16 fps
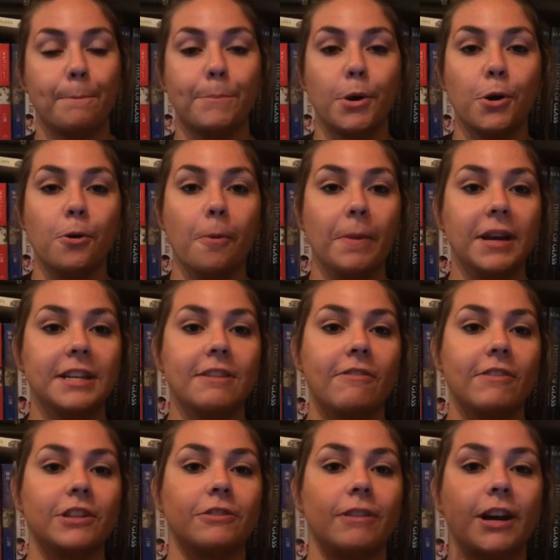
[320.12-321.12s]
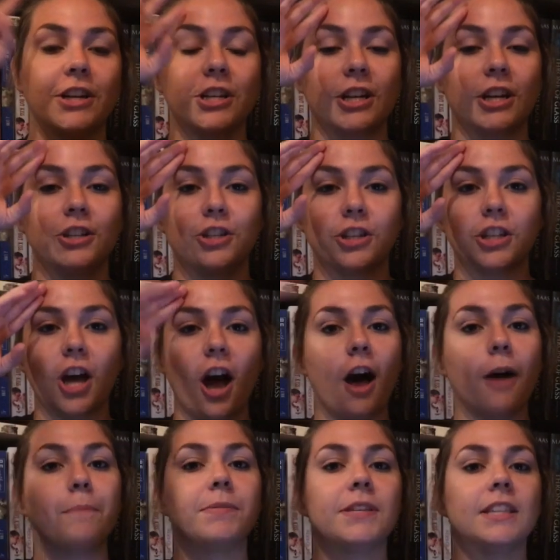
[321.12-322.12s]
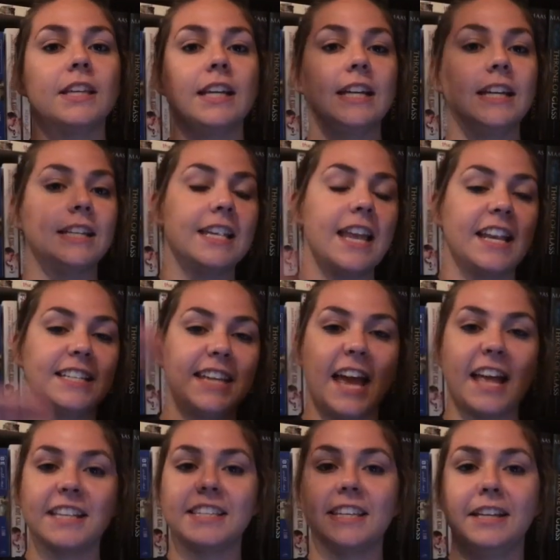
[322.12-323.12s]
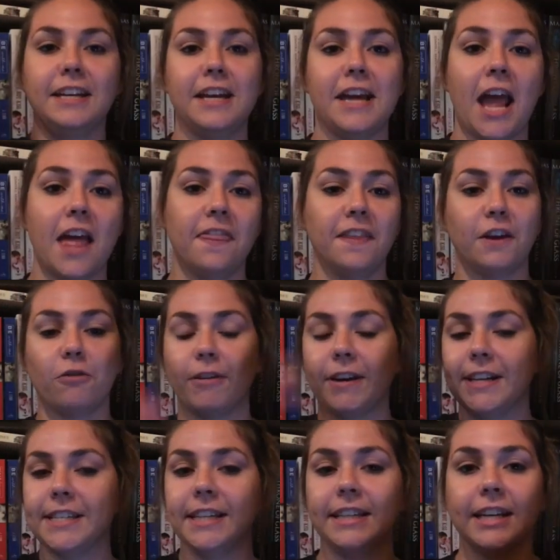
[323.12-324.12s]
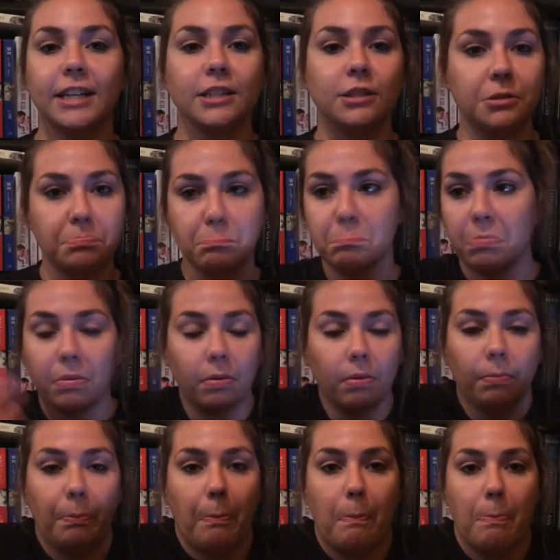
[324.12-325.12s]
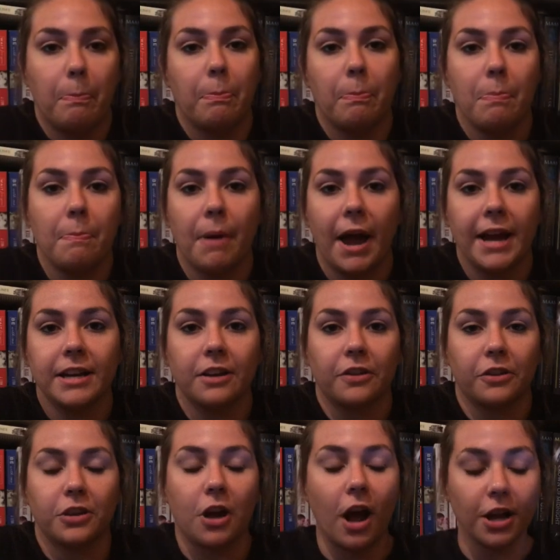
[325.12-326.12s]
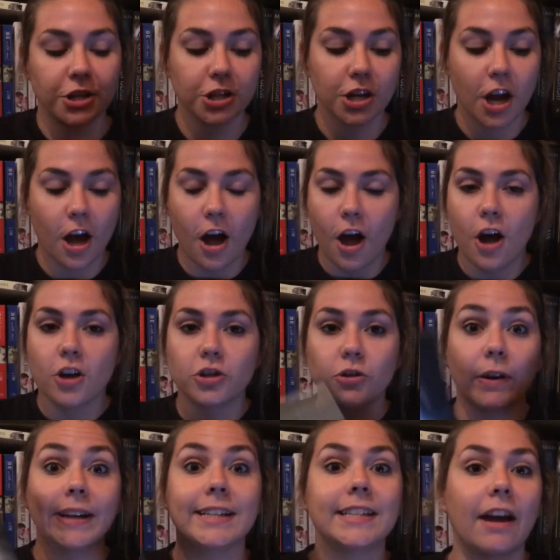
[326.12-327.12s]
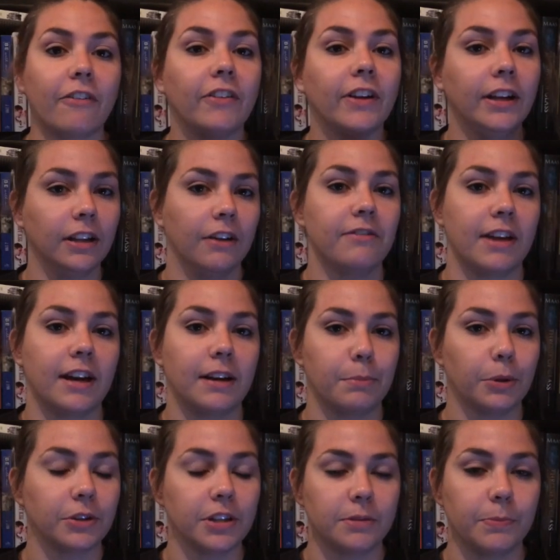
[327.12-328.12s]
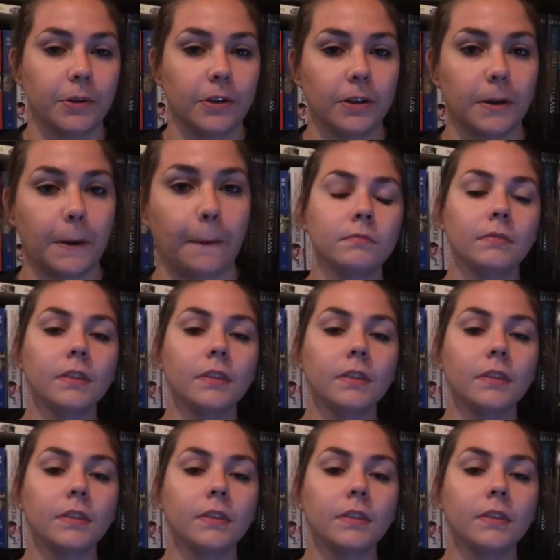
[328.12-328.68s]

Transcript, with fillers: boom in a different direction and just ups the intensity and the craziness by another notch. So I definitely love that about this book